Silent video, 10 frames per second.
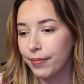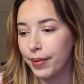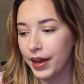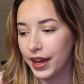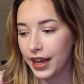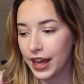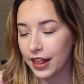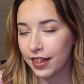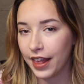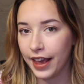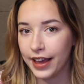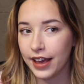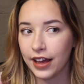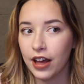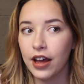But it's
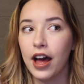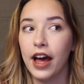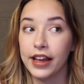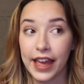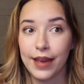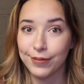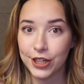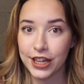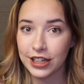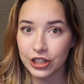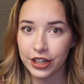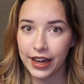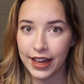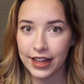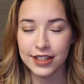like a game changer
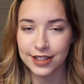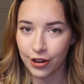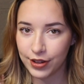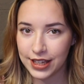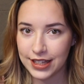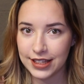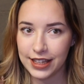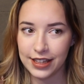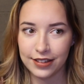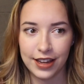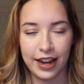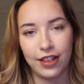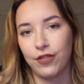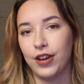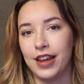and it's so easy and
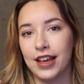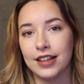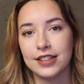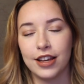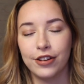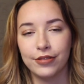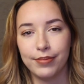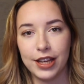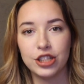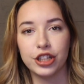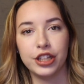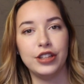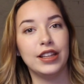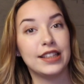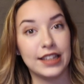it's free, so make sure
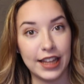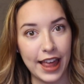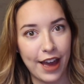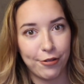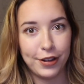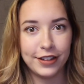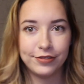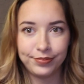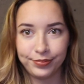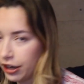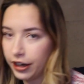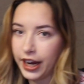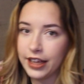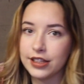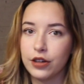you listen to that one.
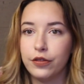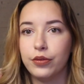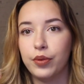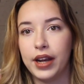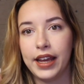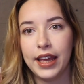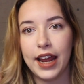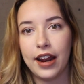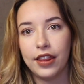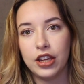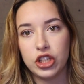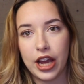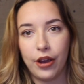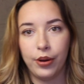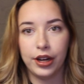Alright, so when I get out of the
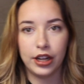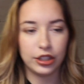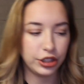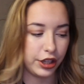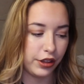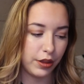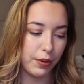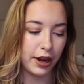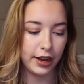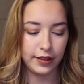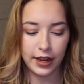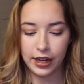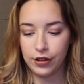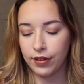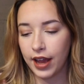shower, I'll show you the products that I use.